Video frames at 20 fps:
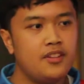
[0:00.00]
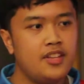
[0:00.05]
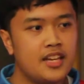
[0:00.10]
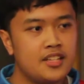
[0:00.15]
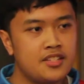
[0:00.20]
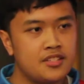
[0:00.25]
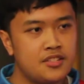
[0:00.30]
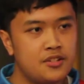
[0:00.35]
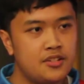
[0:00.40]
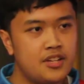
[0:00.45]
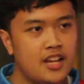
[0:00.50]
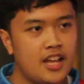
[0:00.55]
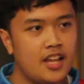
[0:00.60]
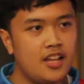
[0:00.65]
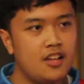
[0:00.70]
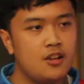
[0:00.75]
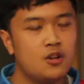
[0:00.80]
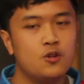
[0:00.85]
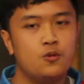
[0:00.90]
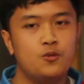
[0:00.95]

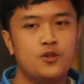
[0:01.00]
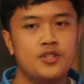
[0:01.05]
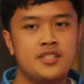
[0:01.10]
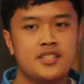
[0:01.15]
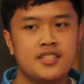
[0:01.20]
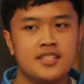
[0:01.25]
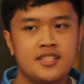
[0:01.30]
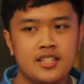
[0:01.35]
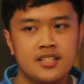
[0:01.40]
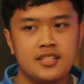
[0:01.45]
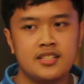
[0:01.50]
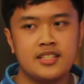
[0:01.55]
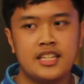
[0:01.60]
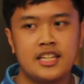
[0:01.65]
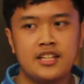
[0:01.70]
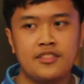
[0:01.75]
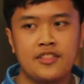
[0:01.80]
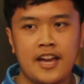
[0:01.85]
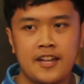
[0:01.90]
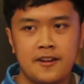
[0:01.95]
yesterday was the
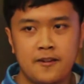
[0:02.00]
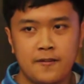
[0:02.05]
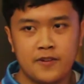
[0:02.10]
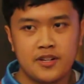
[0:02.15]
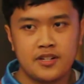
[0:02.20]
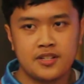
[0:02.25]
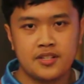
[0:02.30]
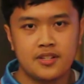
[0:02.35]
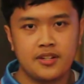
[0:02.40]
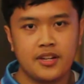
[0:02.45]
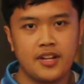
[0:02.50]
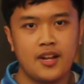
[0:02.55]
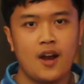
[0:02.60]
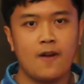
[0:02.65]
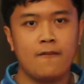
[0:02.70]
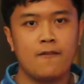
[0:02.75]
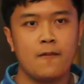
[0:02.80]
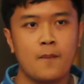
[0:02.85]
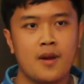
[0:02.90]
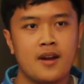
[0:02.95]
60th anniversary
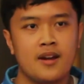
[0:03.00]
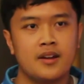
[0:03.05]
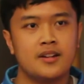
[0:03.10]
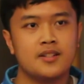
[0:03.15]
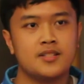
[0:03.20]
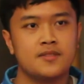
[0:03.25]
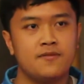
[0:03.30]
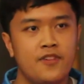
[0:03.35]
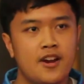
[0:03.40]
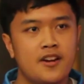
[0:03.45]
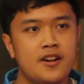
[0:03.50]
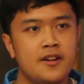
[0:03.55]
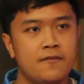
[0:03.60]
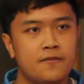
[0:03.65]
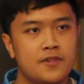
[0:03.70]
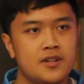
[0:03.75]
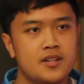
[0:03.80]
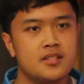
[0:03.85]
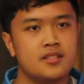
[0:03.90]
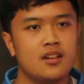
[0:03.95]
of America's very
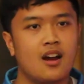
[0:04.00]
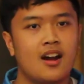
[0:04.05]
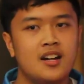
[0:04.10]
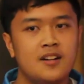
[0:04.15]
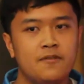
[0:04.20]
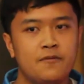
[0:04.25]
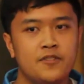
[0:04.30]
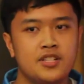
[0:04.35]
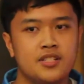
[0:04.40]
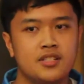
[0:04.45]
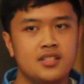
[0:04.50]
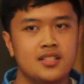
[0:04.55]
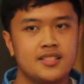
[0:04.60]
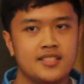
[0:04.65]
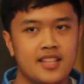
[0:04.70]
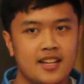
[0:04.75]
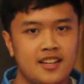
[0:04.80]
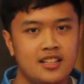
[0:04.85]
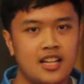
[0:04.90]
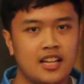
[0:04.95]
first artificial
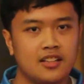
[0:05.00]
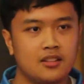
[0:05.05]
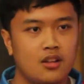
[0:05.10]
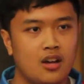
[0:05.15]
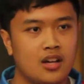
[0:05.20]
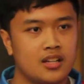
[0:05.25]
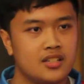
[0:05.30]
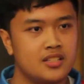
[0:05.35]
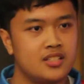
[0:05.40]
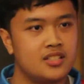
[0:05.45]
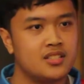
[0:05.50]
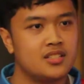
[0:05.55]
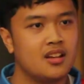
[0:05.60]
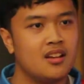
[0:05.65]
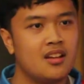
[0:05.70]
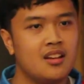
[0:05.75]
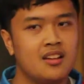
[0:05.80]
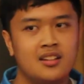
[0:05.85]
satellite launch.